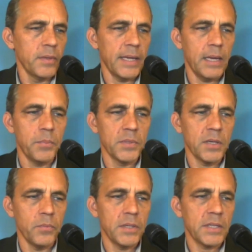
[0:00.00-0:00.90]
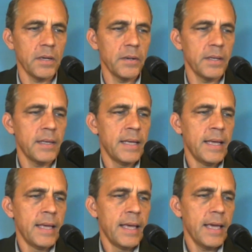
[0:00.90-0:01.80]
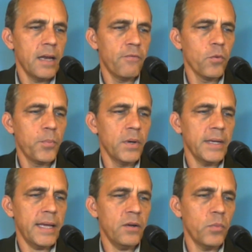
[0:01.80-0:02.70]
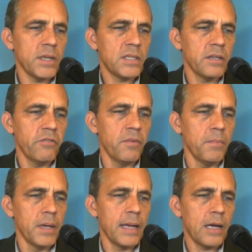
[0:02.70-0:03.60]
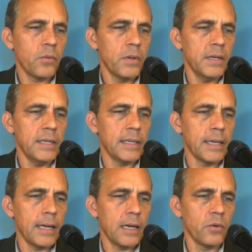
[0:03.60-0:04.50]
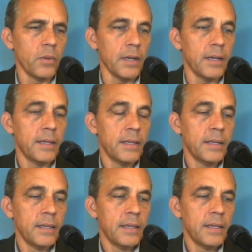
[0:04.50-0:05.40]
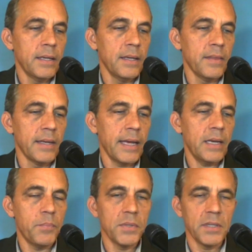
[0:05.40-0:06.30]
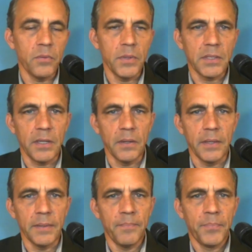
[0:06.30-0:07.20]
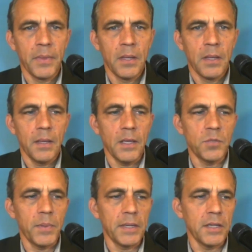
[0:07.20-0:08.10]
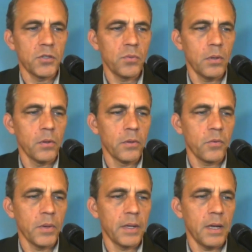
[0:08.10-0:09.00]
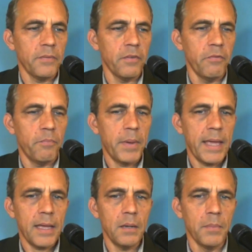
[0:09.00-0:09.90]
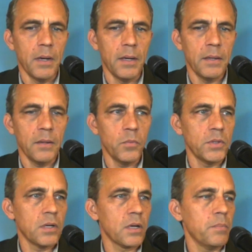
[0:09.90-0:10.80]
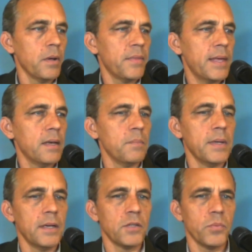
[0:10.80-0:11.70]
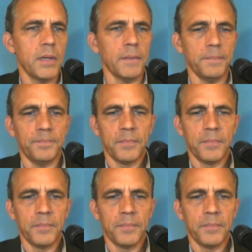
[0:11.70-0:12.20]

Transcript: in the 80% risk area, and a 4.8 west of Managua, Nicaragua in the 90% risk area, expecting a strong earthquake off of Panama, and we'll talk about that in a minute as well.